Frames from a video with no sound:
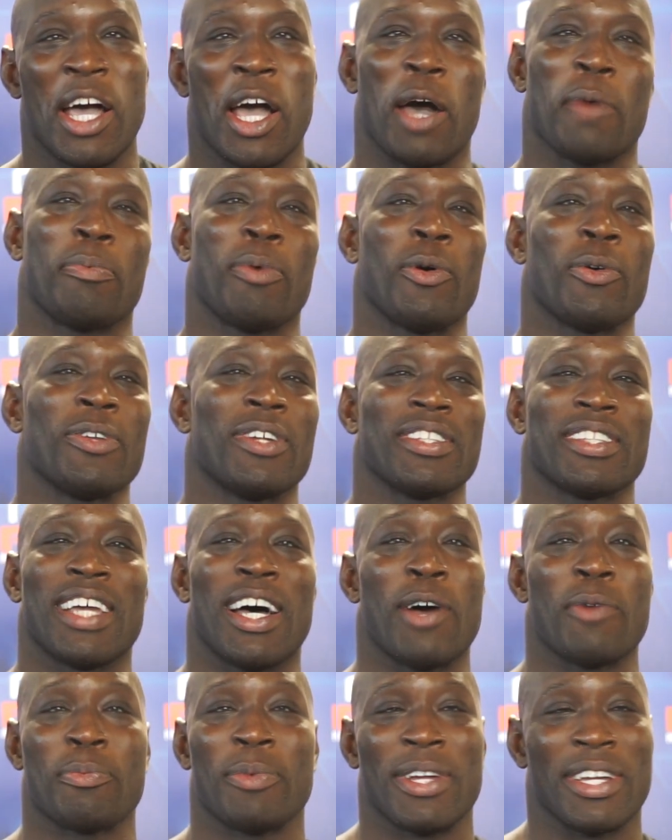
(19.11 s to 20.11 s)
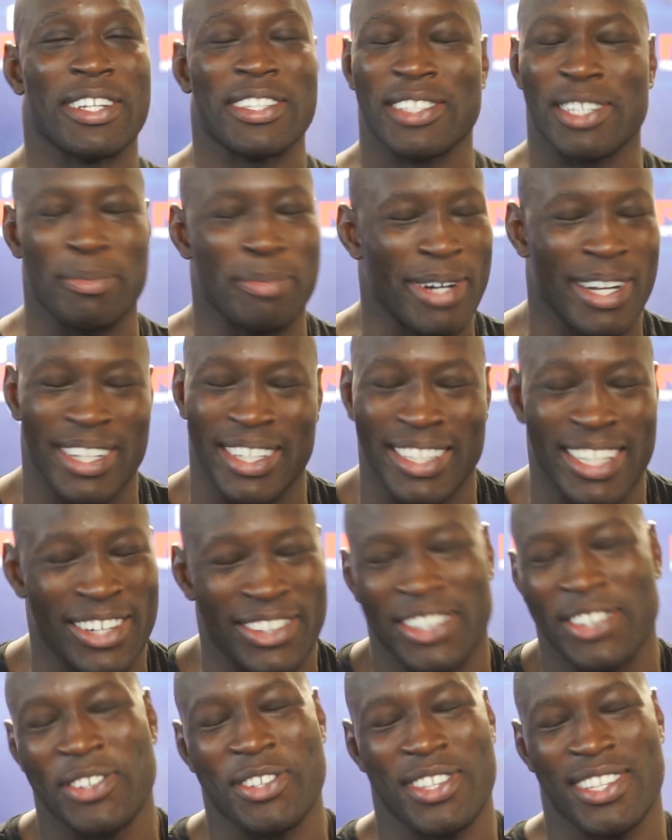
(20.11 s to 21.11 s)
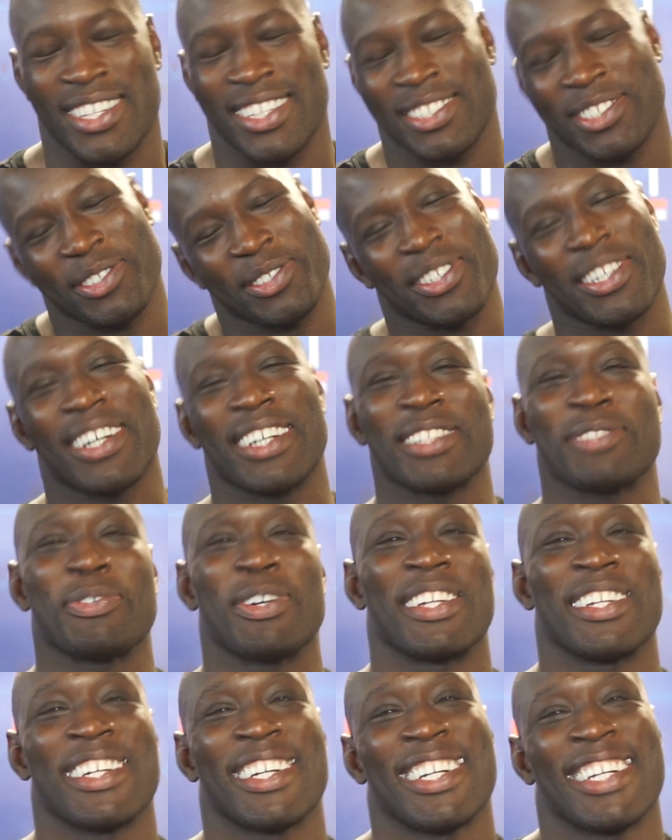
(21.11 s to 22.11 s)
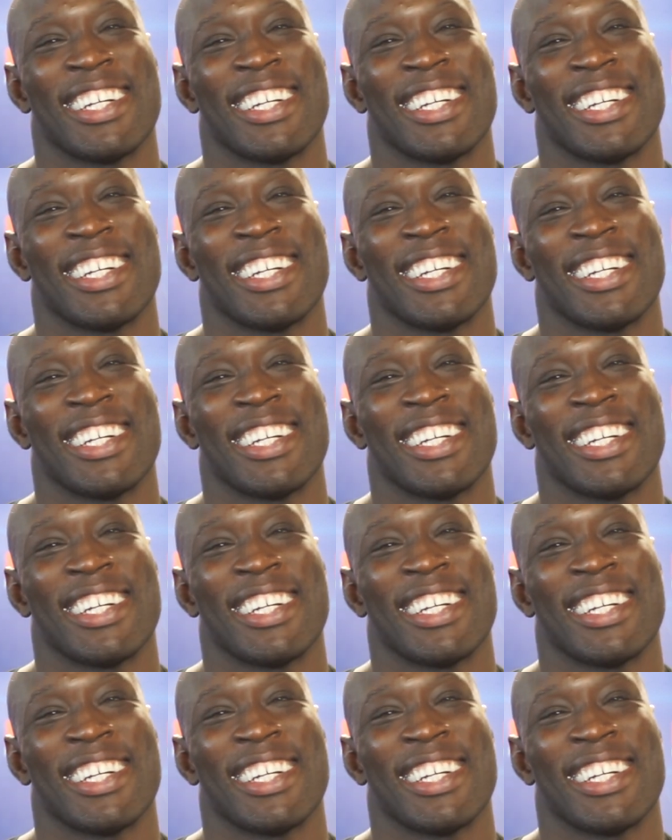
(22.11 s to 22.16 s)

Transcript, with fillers: opponent down, breaking the body down, everything. So, it's fun.